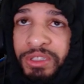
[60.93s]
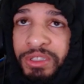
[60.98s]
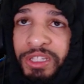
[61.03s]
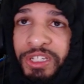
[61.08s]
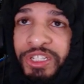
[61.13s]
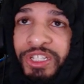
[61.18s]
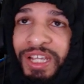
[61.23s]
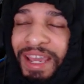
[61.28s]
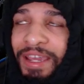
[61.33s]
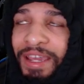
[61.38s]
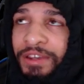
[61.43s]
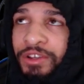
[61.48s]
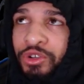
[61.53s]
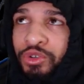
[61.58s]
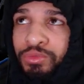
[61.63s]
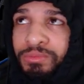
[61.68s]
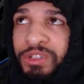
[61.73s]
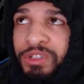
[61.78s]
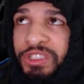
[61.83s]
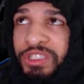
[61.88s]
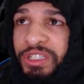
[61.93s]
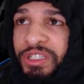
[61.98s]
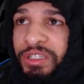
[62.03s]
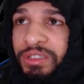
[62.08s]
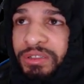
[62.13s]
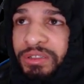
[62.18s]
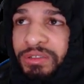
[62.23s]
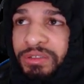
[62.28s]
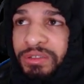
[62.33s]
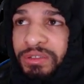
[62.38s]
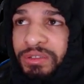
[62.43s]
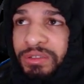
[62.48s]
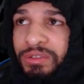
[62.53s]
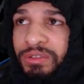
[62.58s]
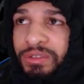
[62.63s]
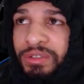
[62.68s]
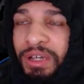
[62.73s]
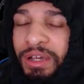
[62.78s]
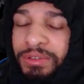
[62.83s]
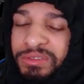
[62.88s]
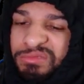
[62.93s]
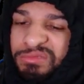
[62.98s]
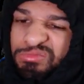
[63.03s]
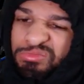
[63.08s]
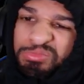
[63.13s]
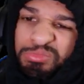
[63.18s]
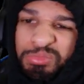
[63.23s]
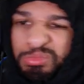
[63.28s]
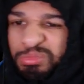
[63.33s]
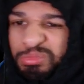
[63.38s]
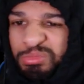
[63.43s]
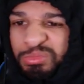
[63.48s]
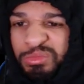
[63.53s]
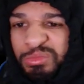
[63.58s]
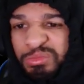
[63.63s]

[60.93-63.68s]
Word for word: the chain hoop machine. I was, hmm, hmm.